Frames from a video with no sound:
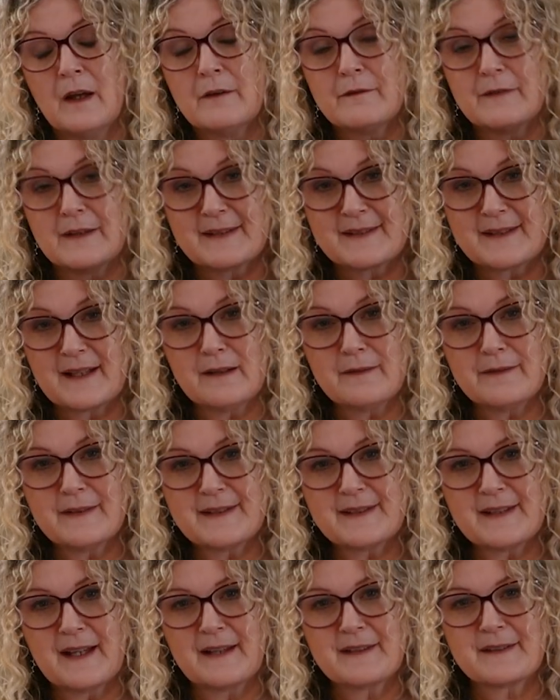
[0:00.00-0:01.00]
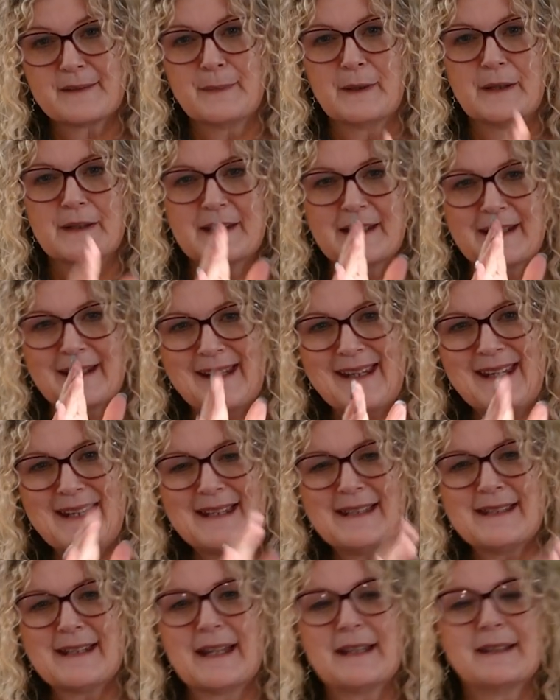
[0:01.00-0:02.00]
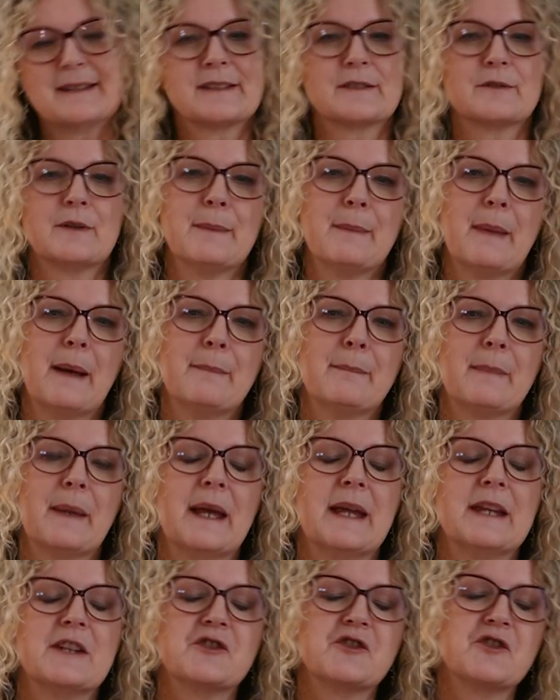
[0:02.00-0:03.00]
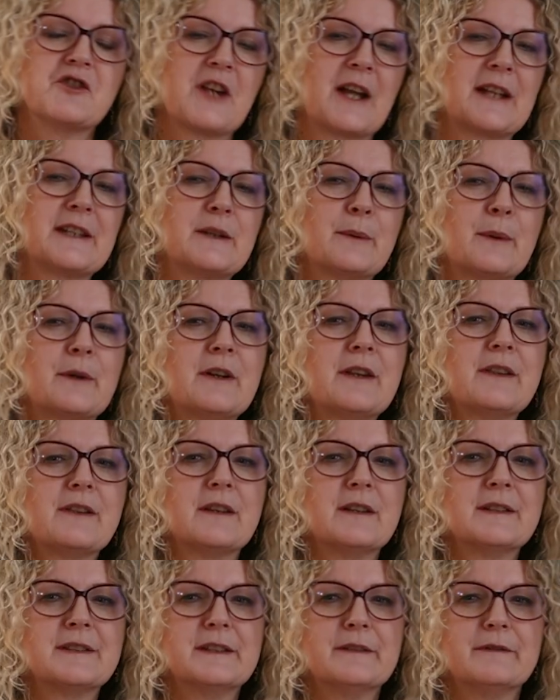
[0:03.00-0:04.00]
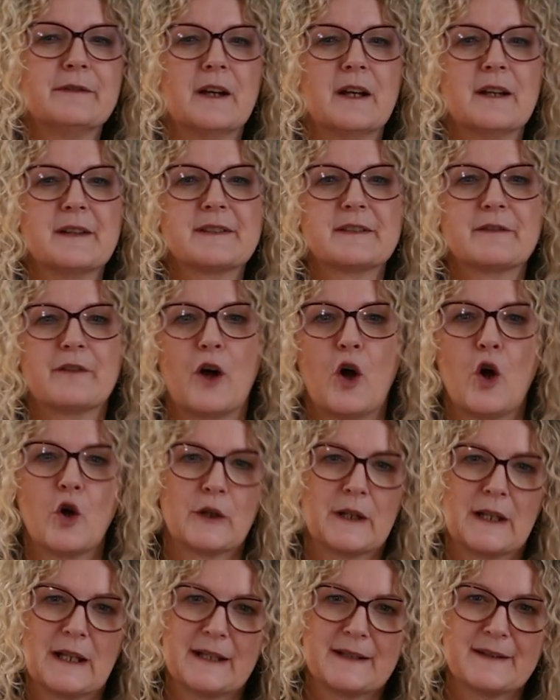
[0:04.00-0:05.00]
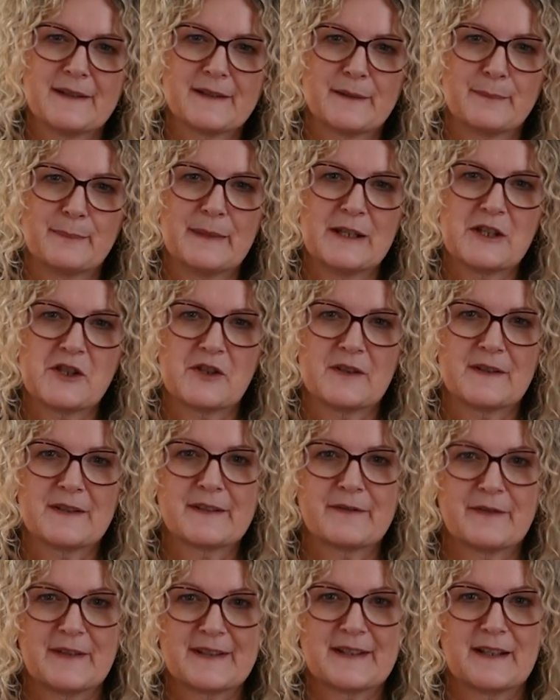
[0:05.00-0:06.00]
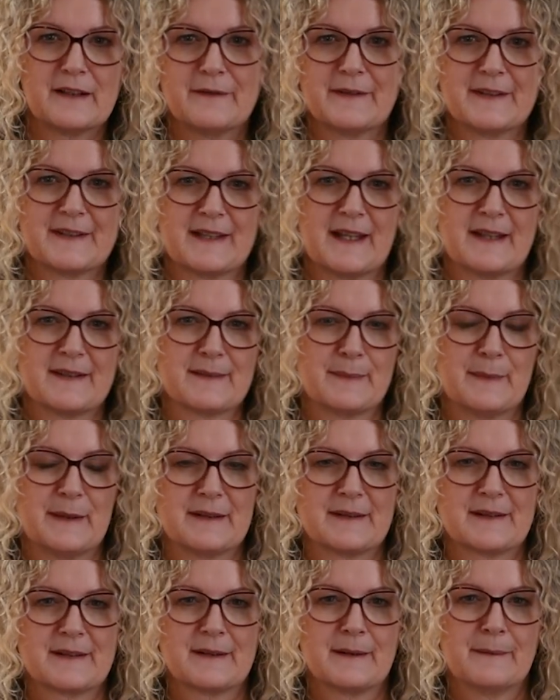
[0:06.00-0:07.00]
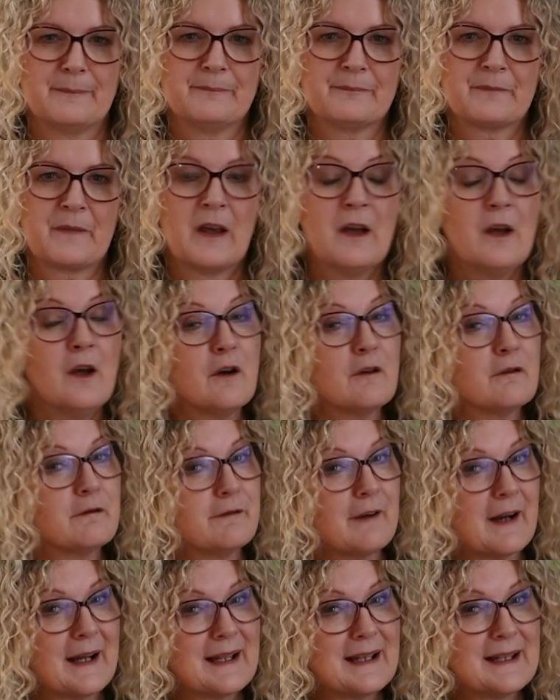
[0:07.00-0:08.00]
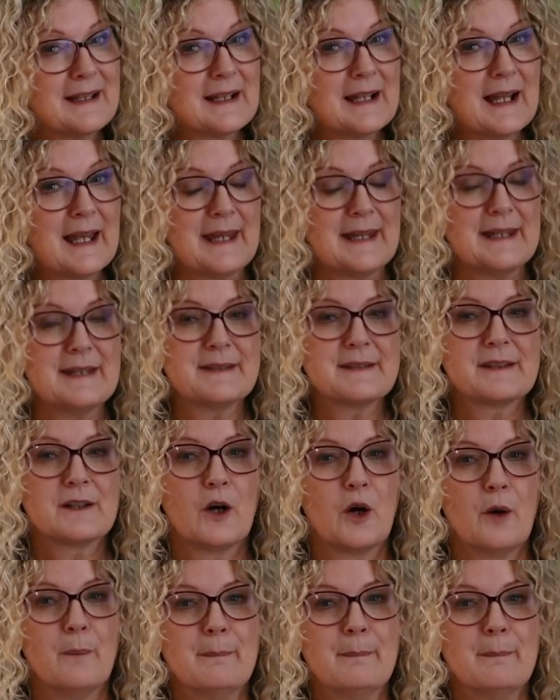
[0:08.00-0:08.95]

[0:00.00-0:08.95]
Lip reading: For self-assessment, the key date to remember is January 31st for online submissions for self-assessments. Filing late or